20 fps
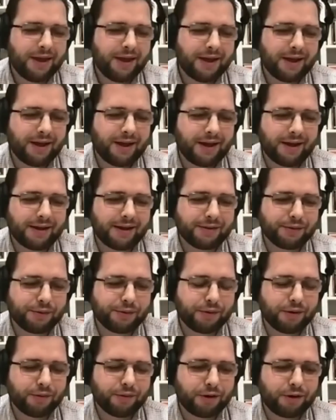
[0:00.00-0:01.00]
uh,
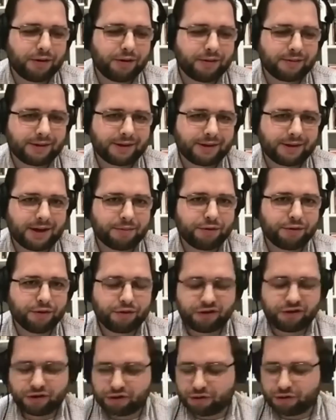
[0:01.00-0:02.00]
will come
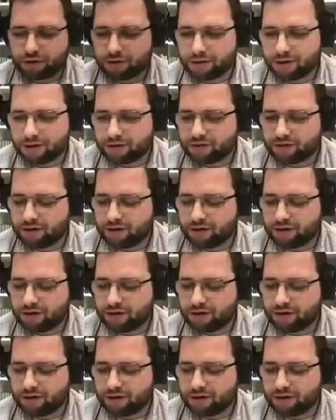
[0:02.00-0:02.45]
through just shortly.